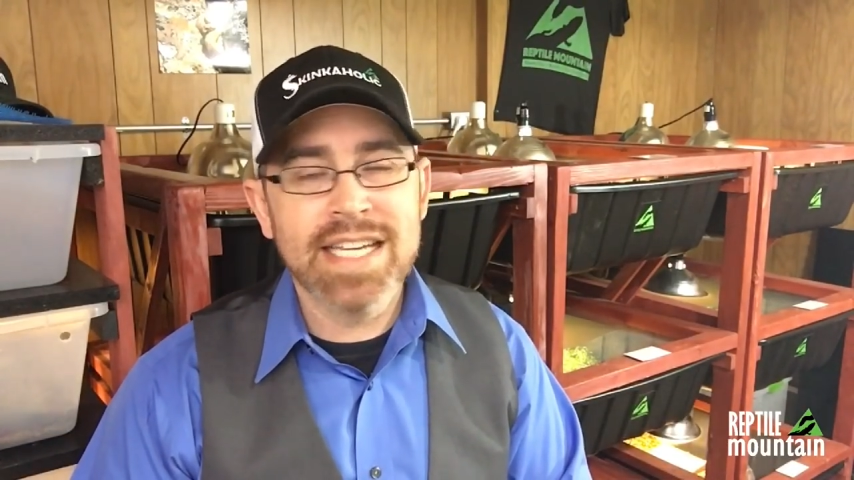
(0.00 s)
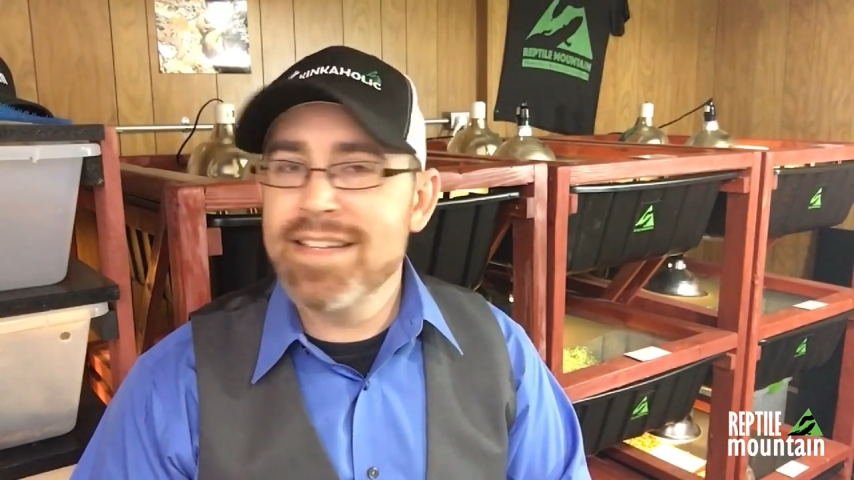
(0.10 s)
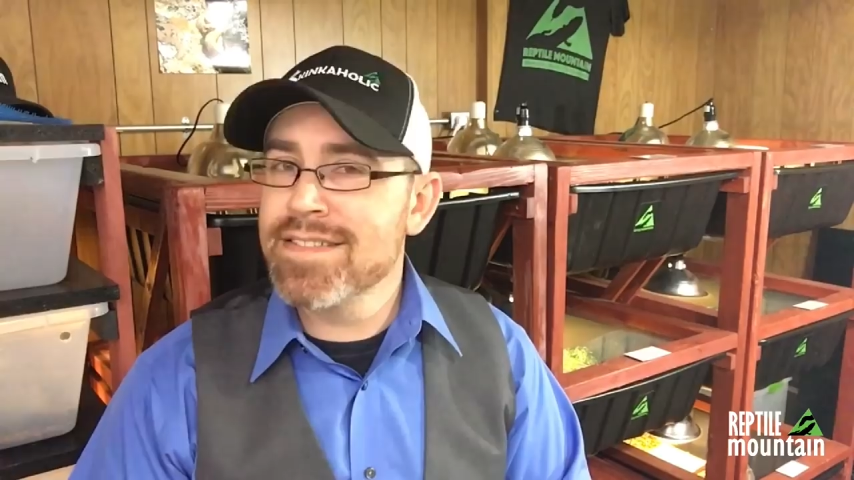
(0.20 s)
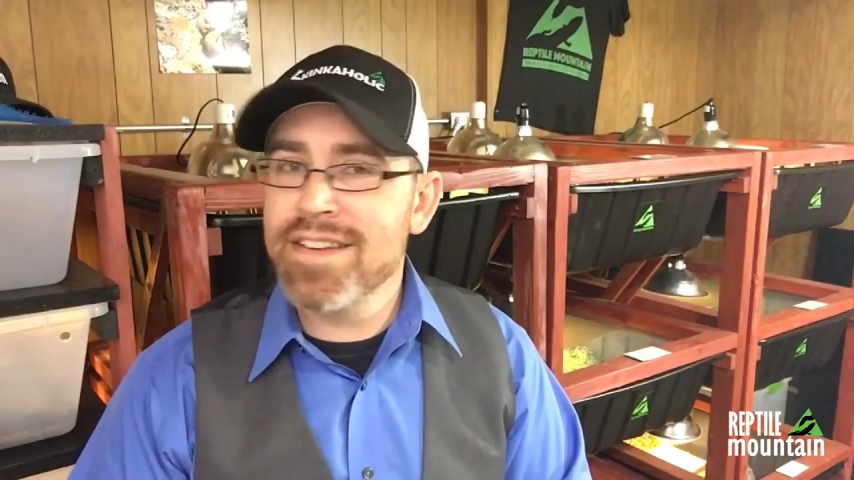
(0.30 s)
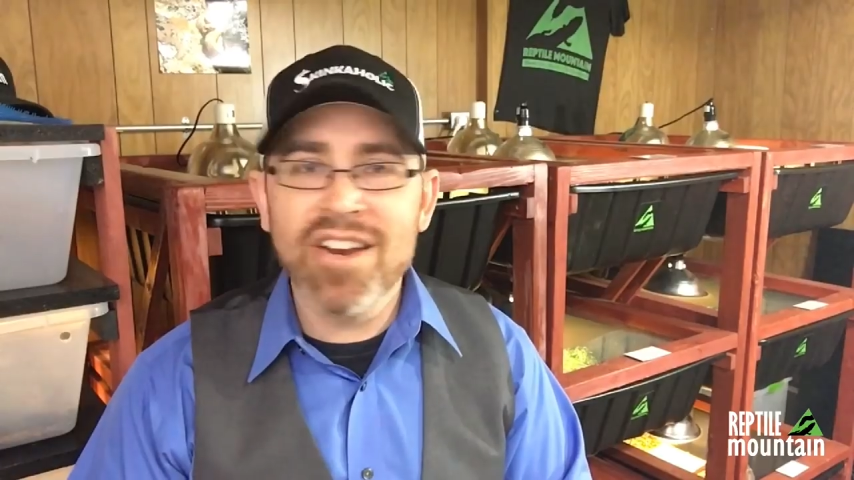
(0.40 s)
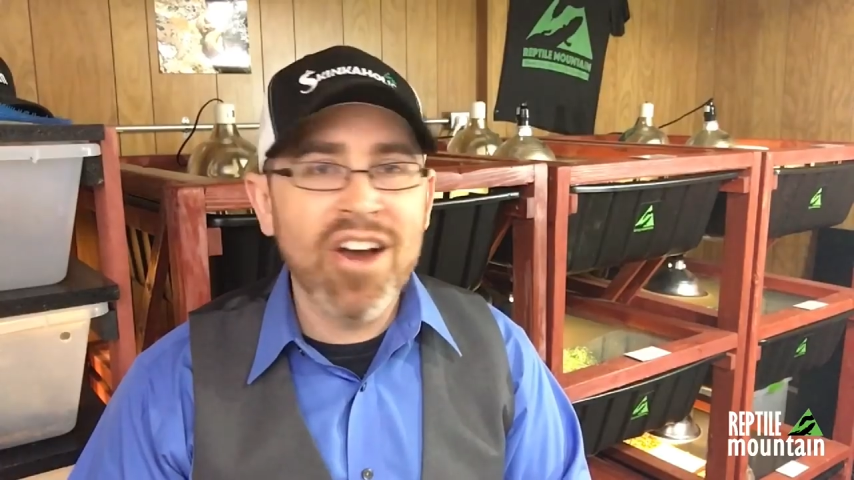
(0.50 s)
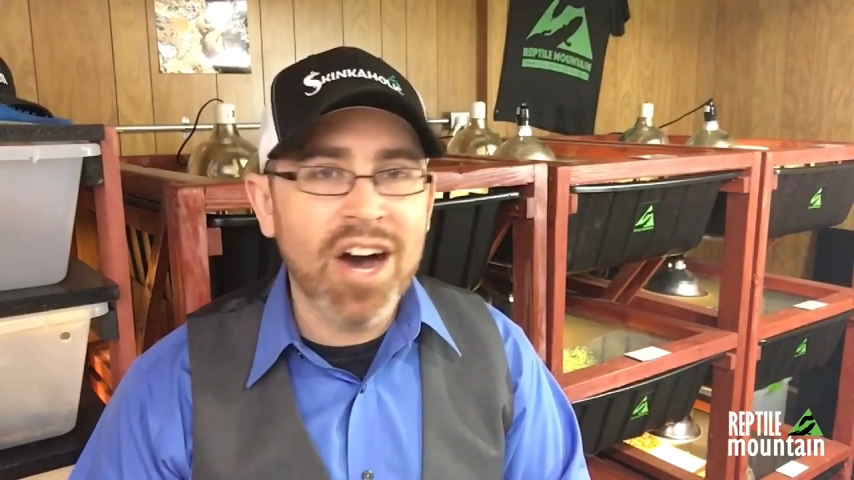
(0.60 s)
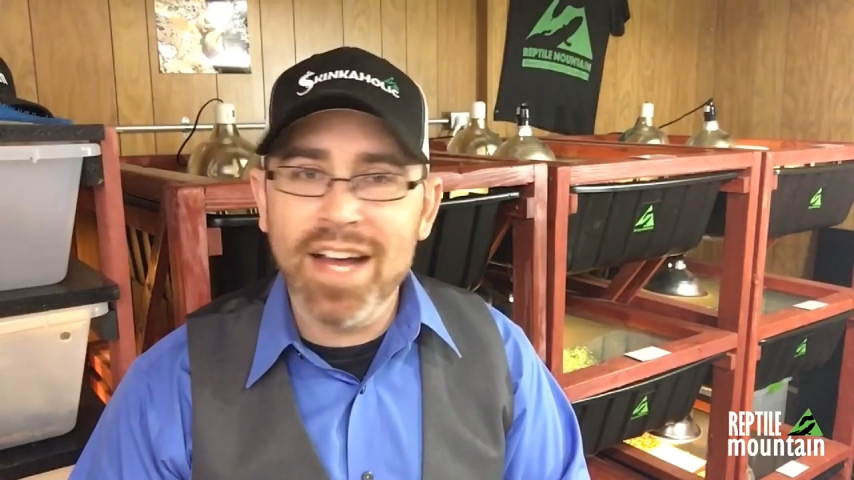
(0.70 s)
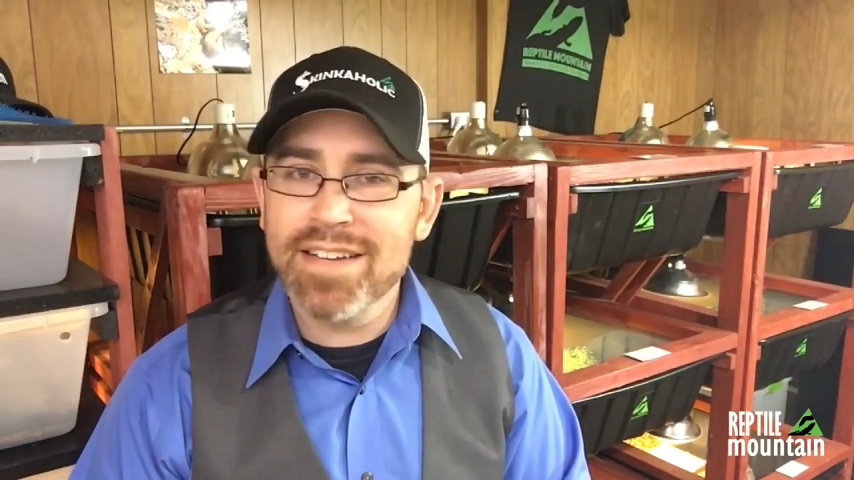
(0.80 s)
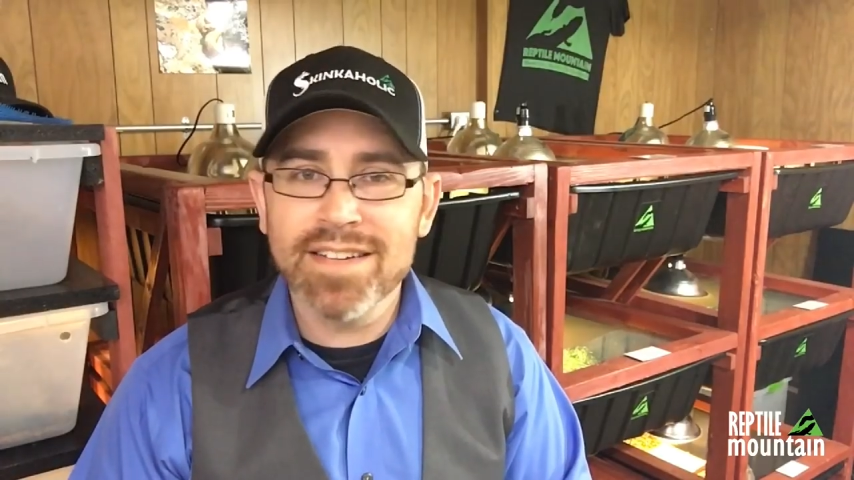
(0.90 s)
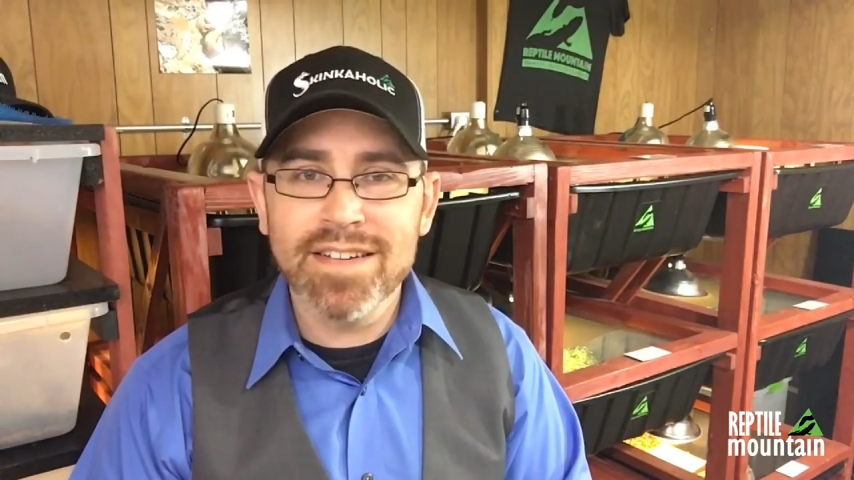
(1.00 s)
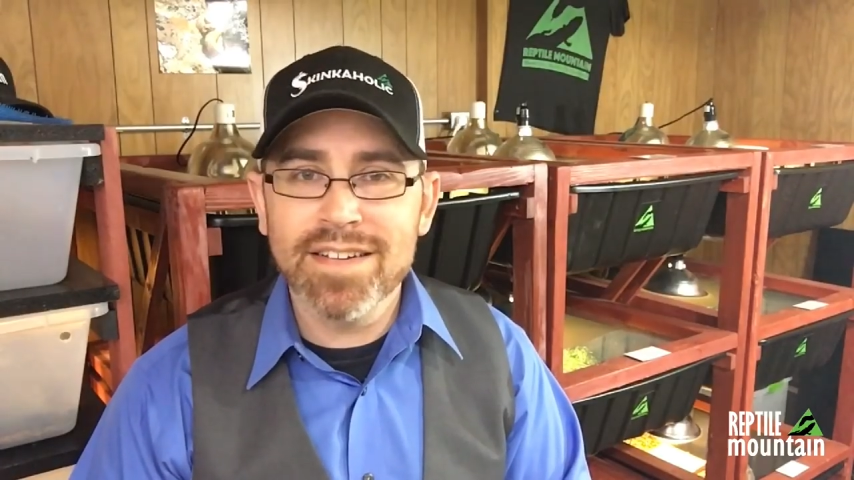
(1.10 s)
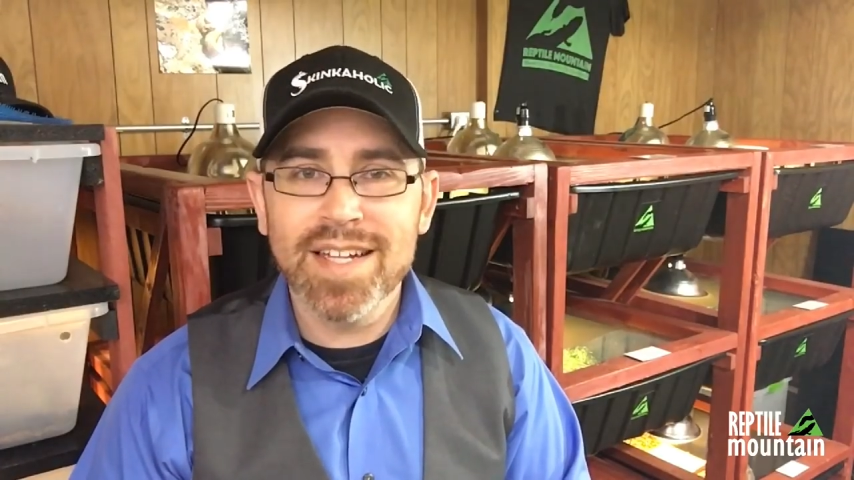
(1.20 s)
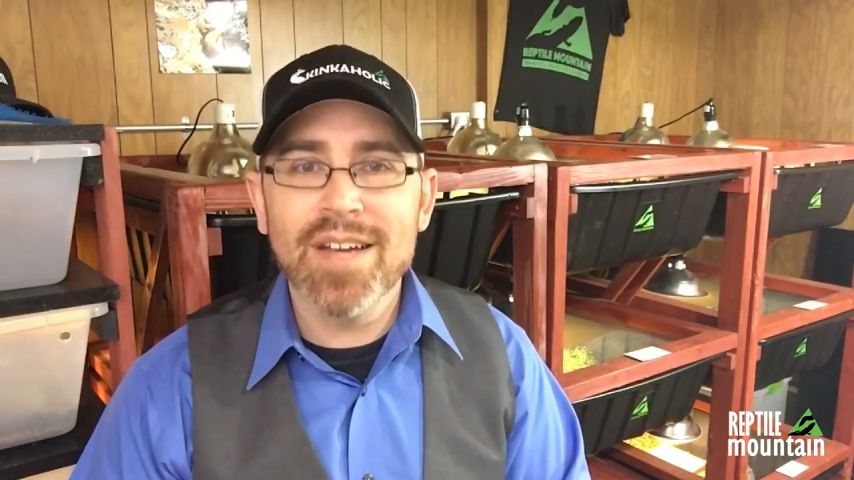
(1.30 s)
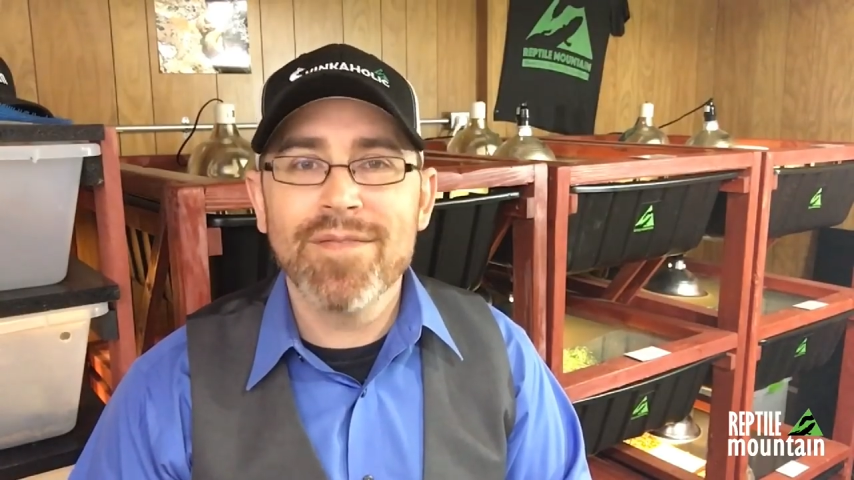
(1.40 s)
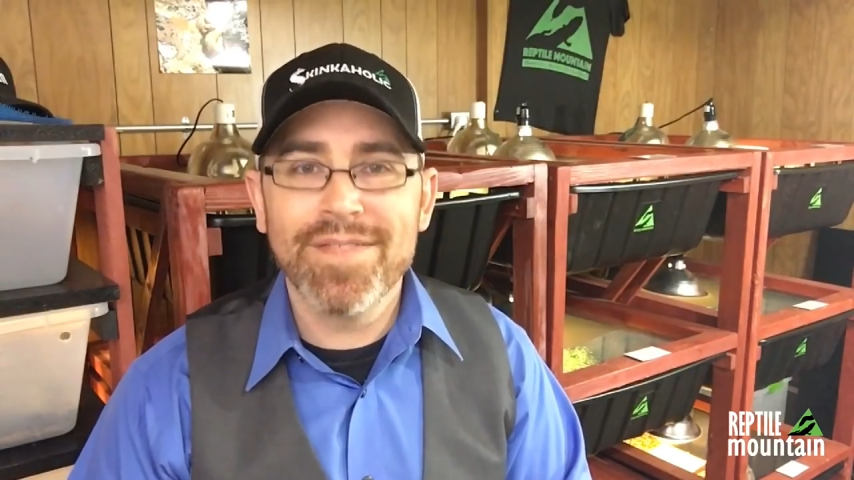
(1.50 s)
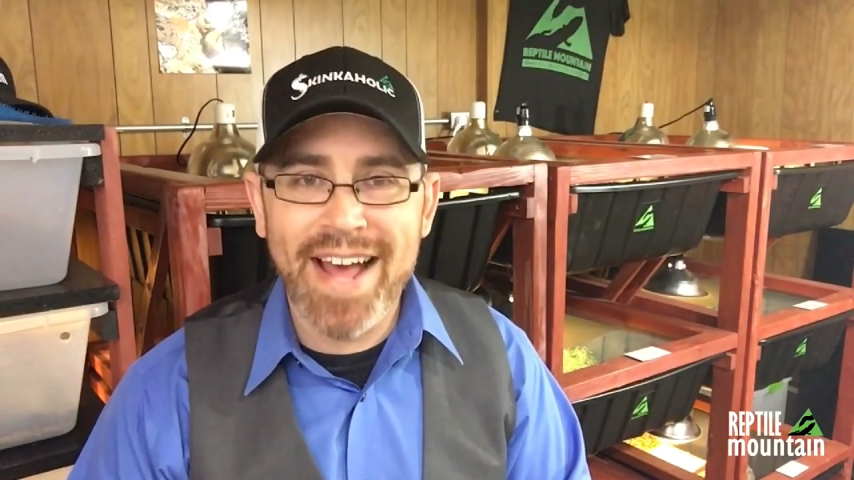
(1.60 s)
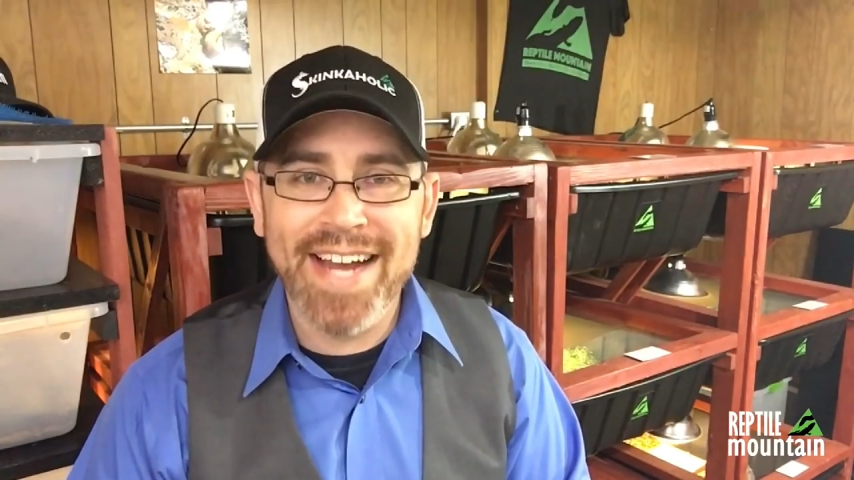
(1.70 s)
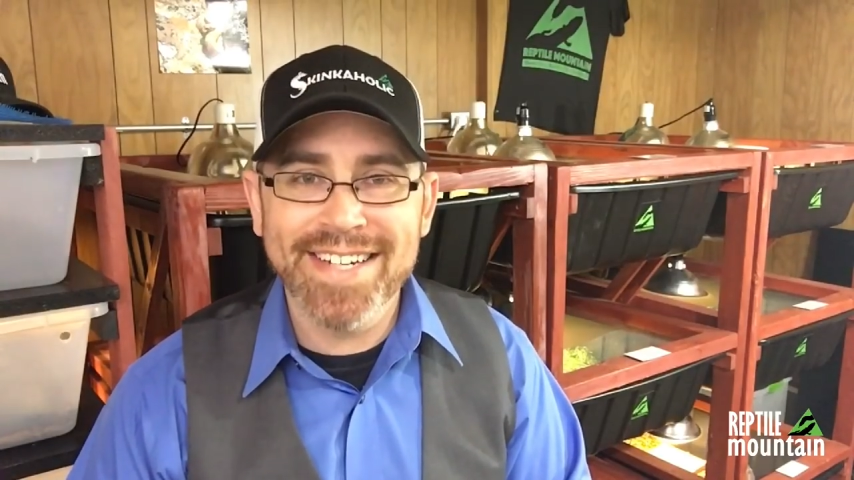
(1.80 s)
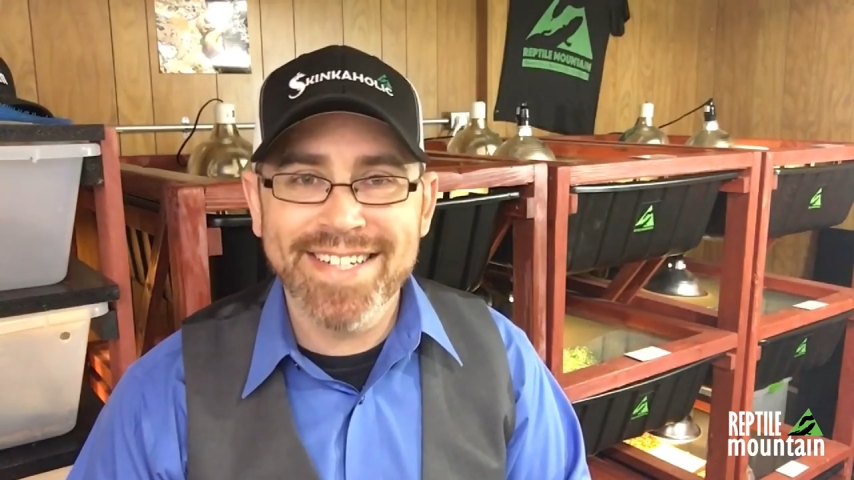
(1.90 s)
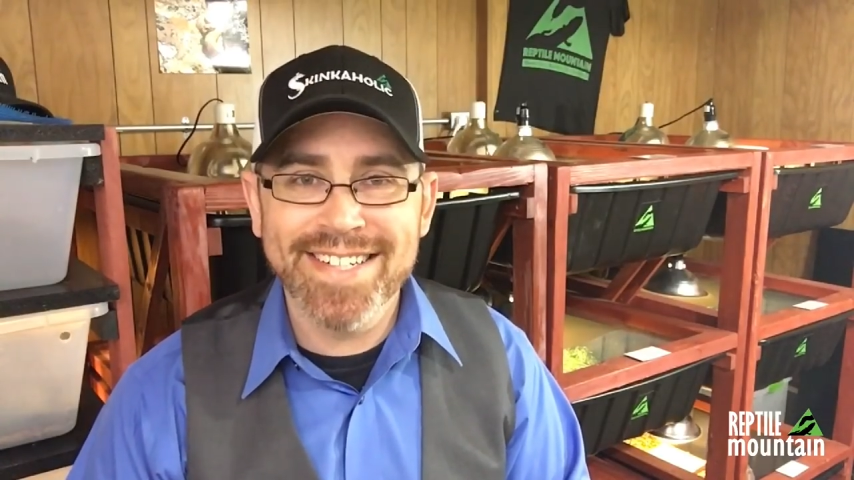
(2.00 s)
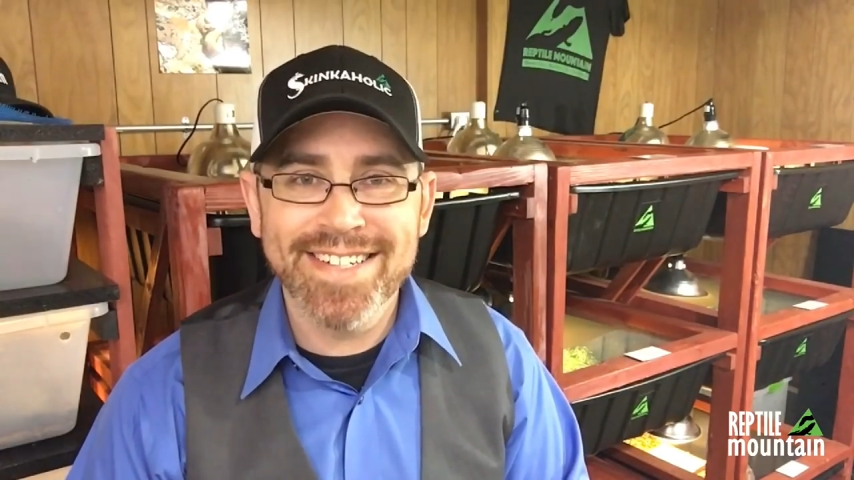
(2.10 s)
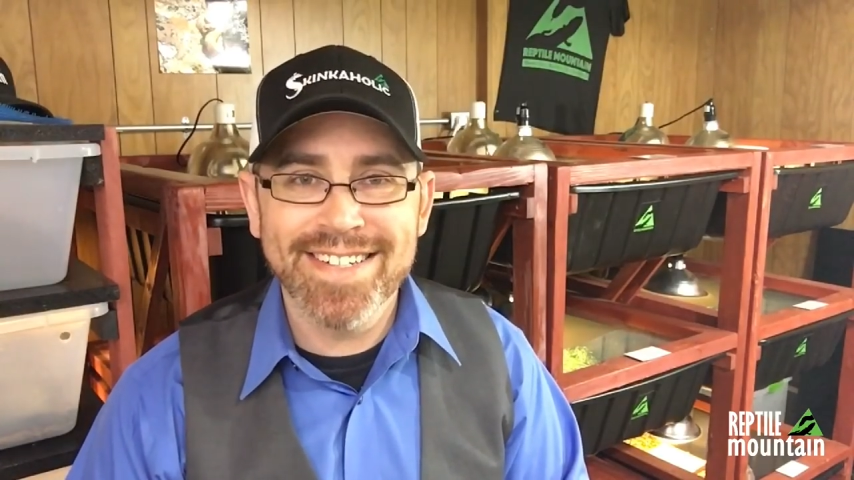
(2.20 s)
is not fact.